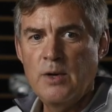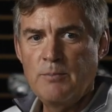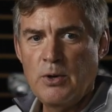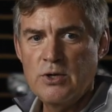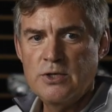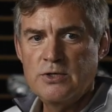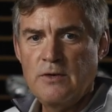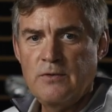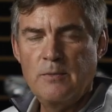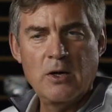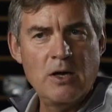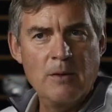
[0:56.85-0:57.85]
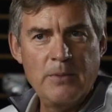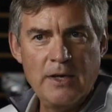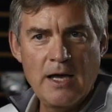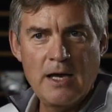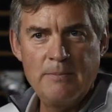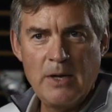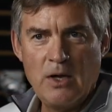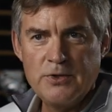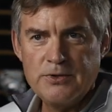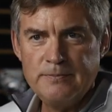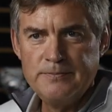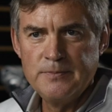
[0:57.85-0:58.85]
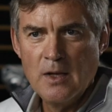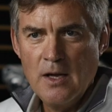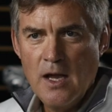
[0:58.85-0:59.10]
We purchased it from a company out of Belgium.